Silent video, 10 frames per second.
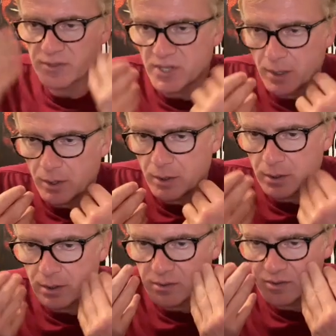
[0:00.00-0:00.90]
as hell.
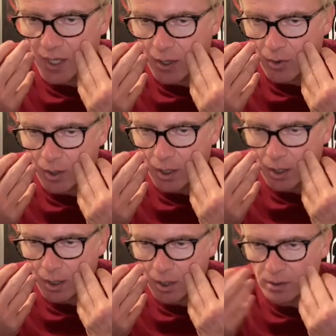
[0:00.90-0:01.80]
He's dour.
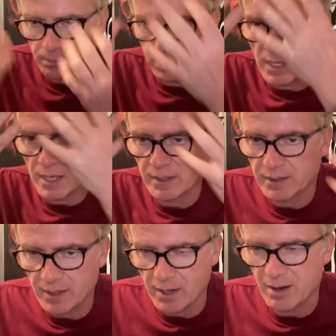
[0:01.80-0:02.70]
The
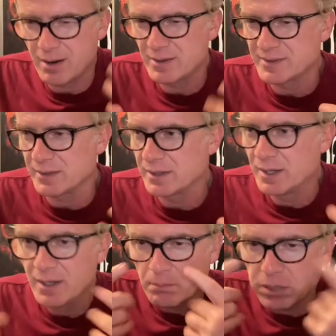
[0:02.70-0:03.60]
black hair is like
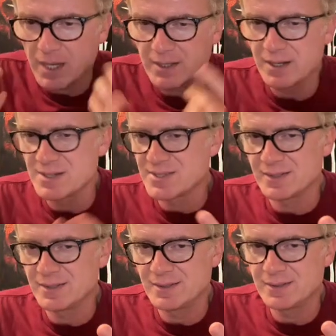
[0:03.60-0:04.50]
black eyes.
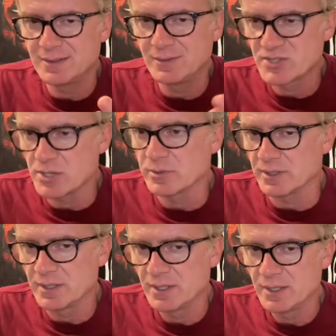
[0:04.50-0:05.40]
Like, he looks ugly.